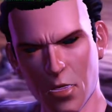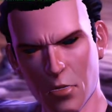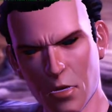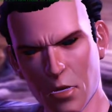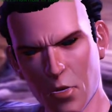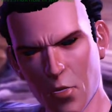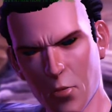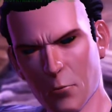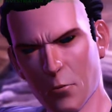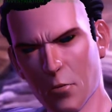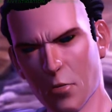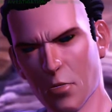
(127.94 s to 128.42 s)

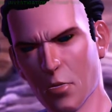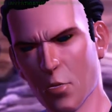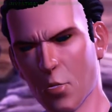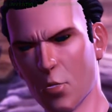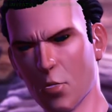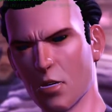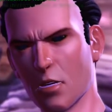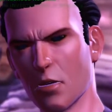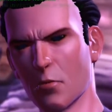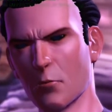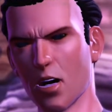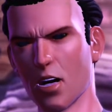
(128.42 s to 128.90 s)
pretty
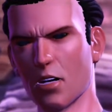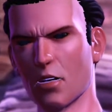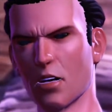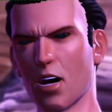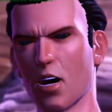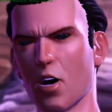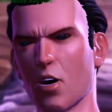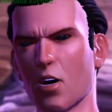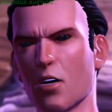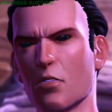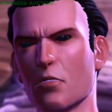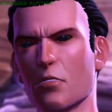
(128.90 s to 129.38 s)
terrible.
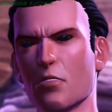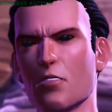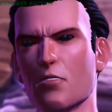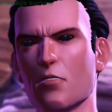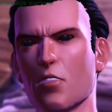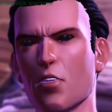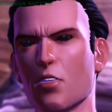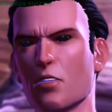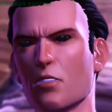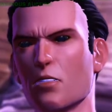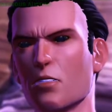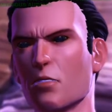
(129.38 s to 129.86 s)

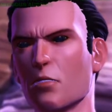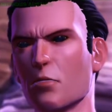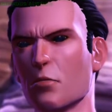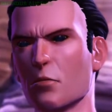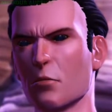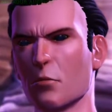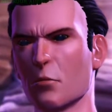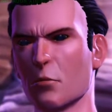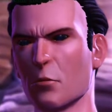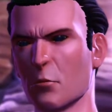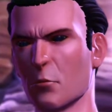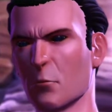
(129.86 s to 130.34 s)
Um, I
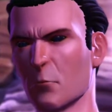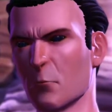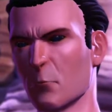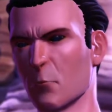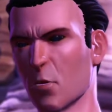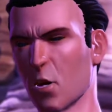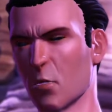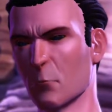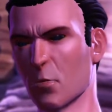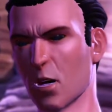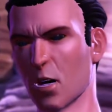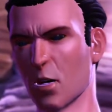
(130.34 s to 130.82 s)
hate it. I
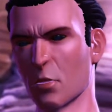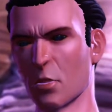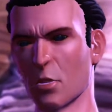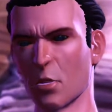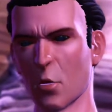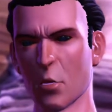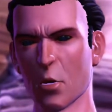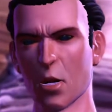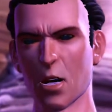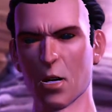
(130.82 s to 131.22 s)
hate the mobs.